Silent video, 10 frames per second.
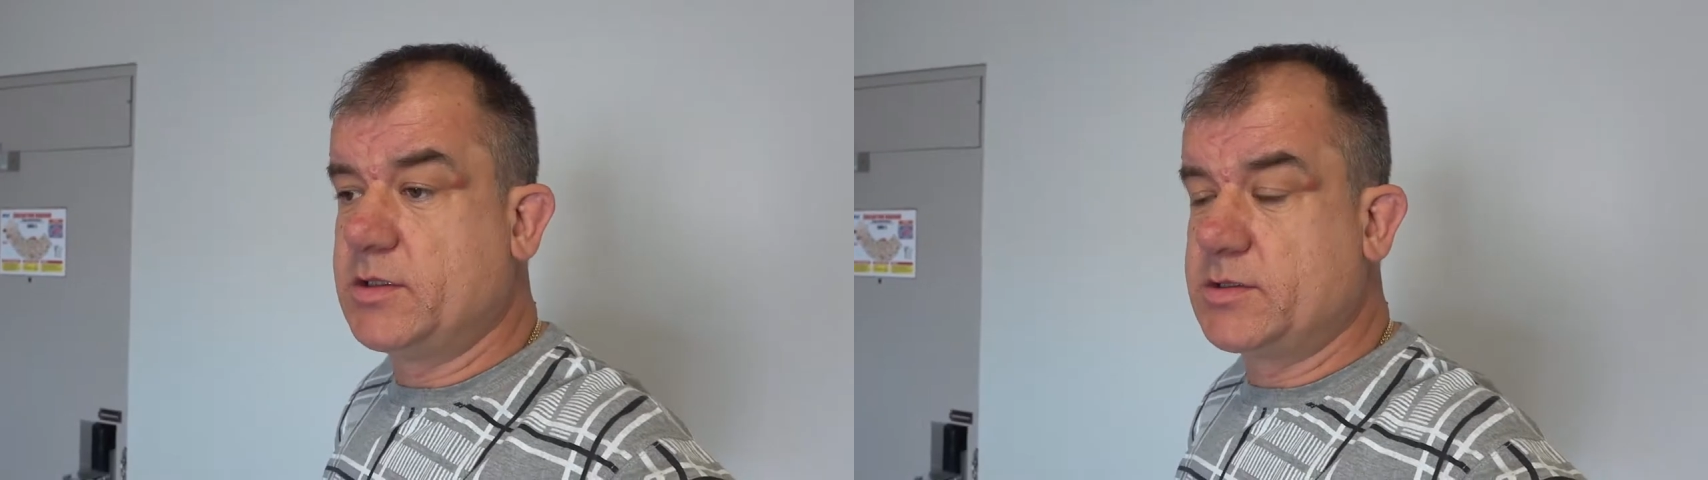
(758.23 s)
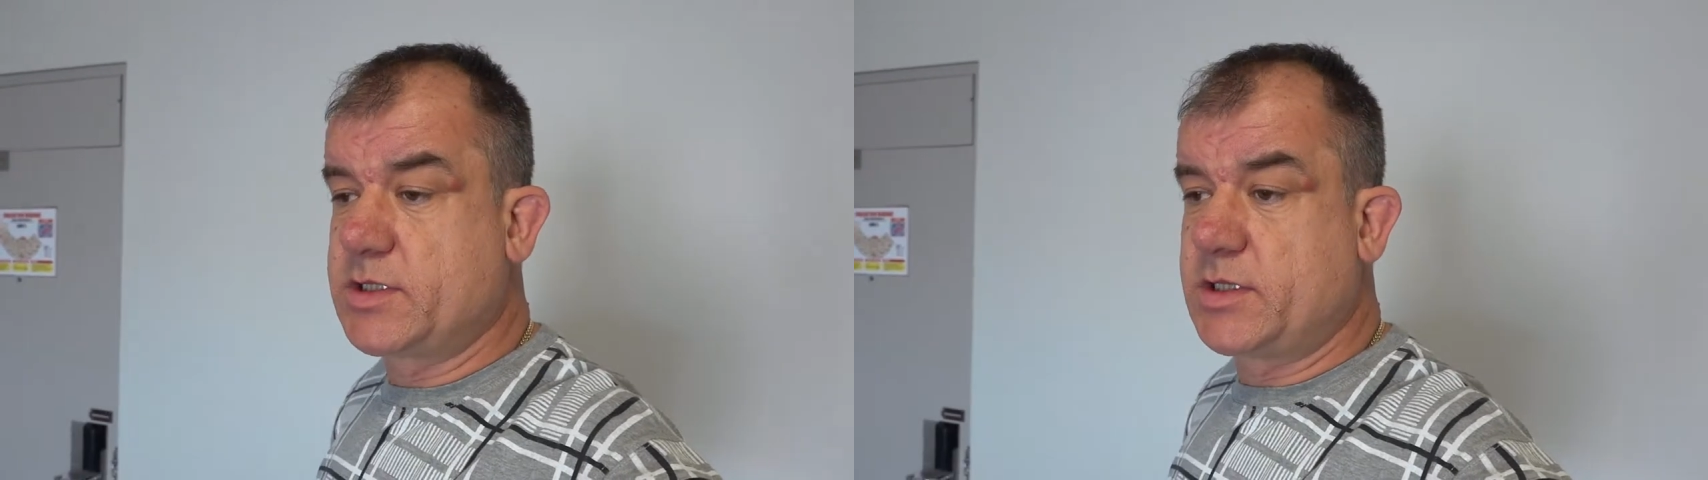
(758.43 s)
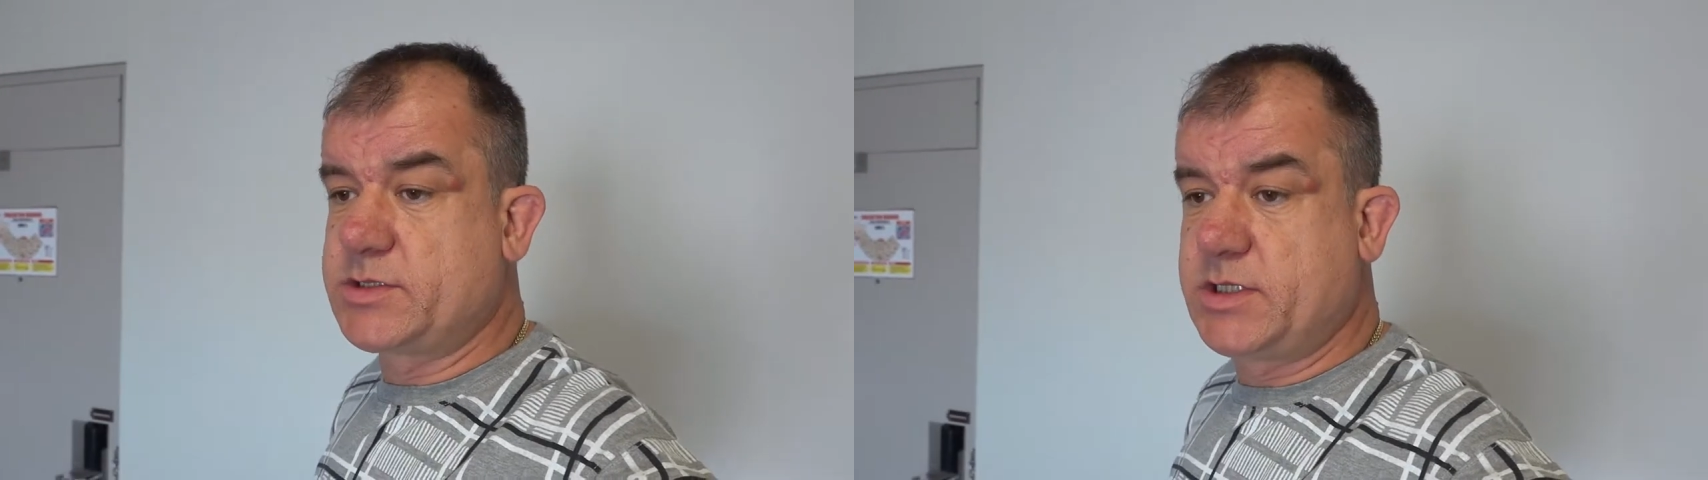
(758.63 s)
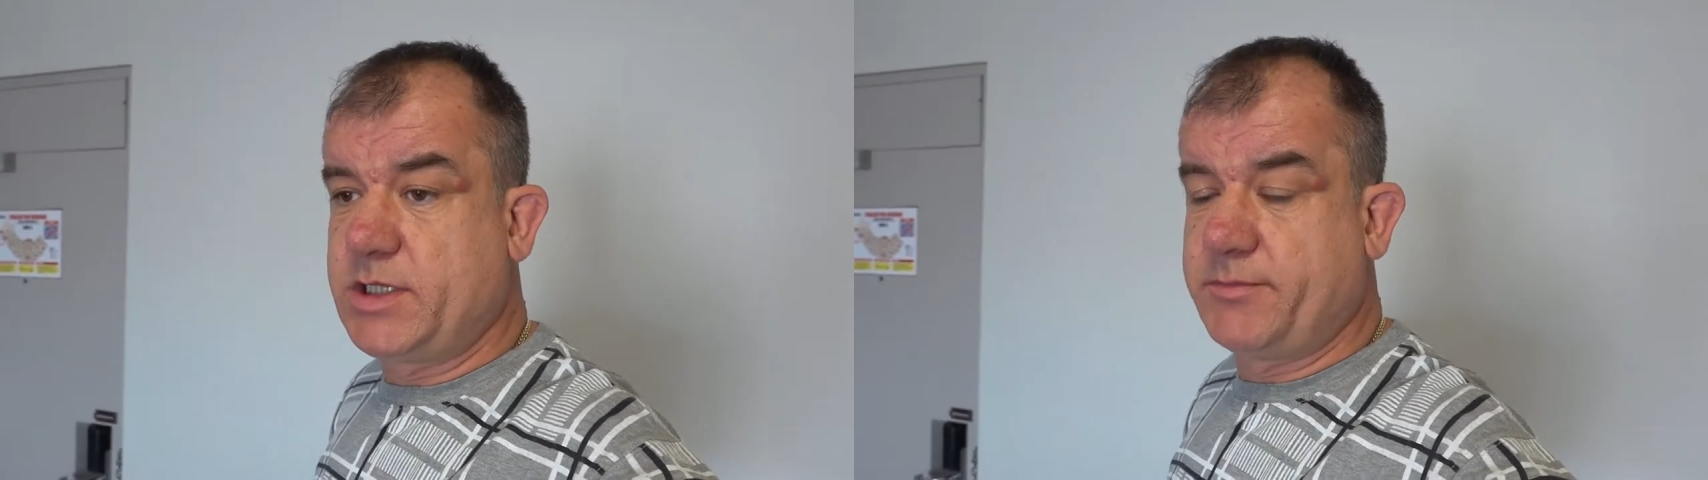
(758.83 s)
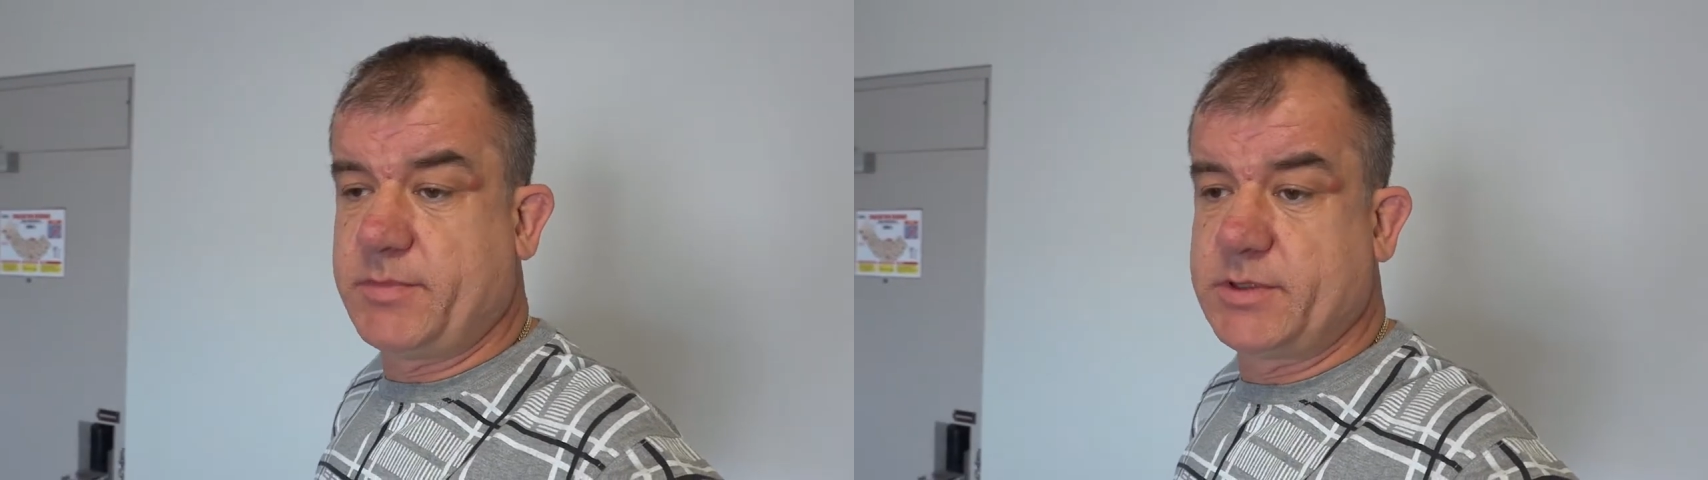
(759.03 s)
So
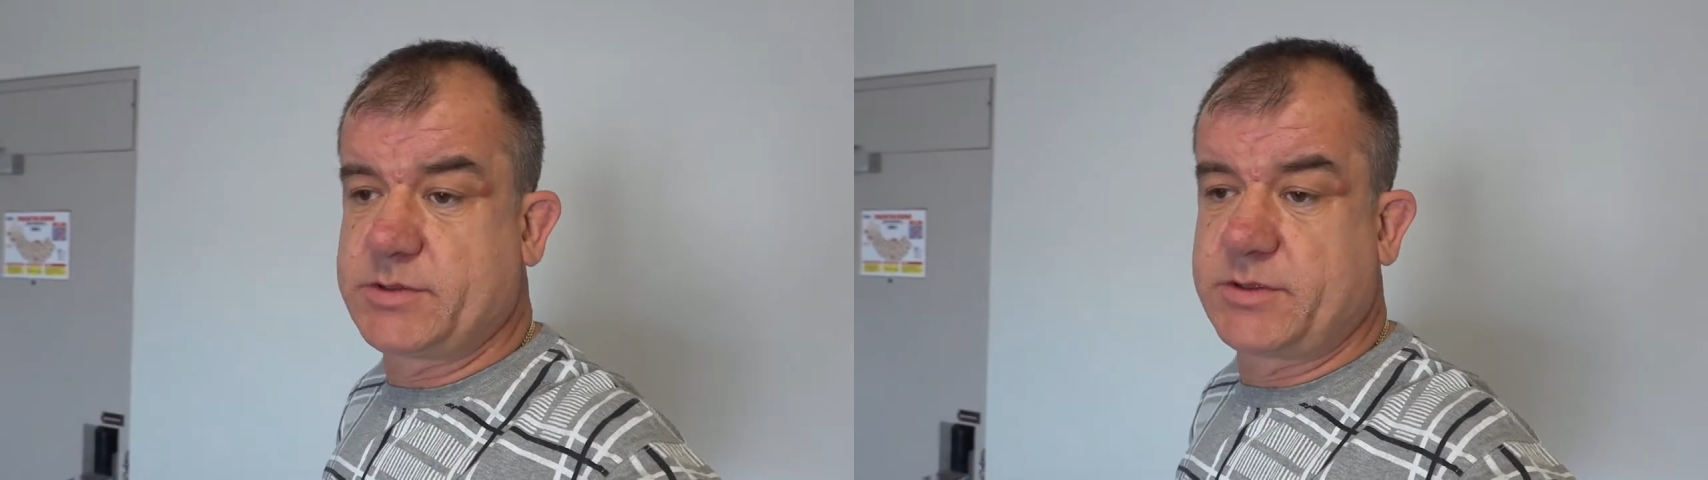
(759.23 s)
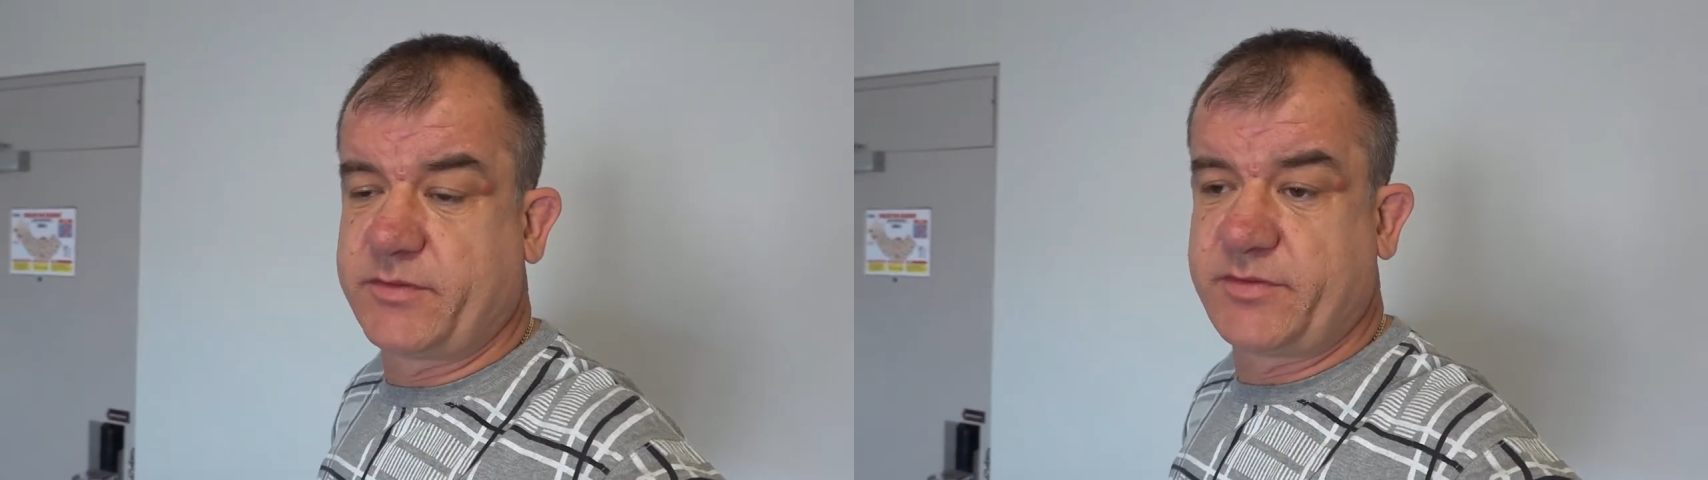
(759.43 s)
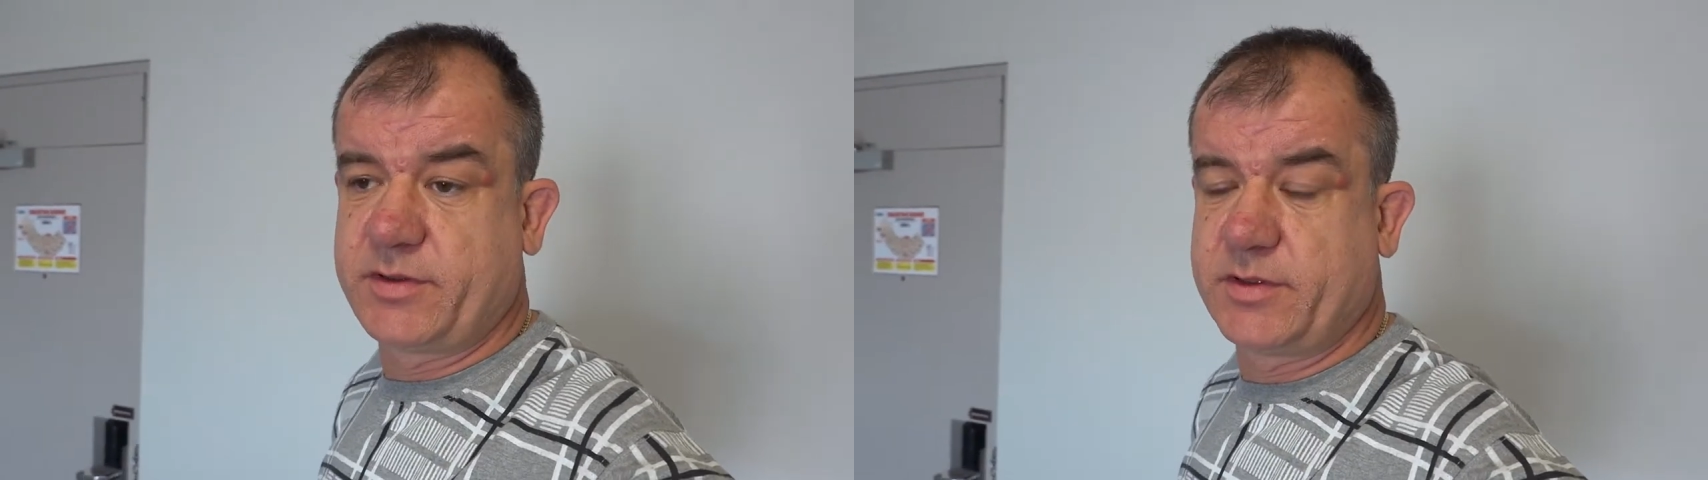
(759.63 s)
she sort of